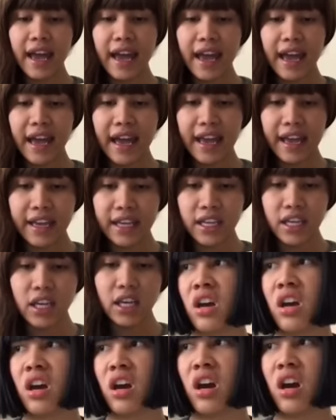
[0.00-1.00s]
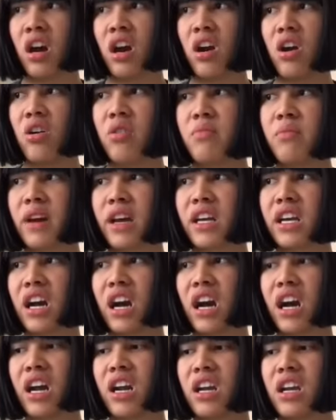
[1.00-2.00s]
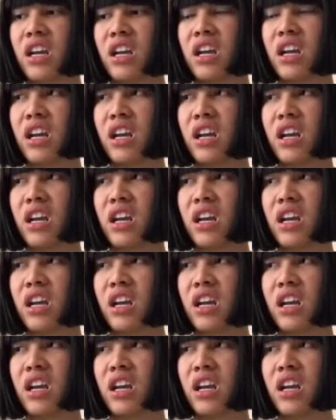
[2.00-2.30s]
A. Oh my god.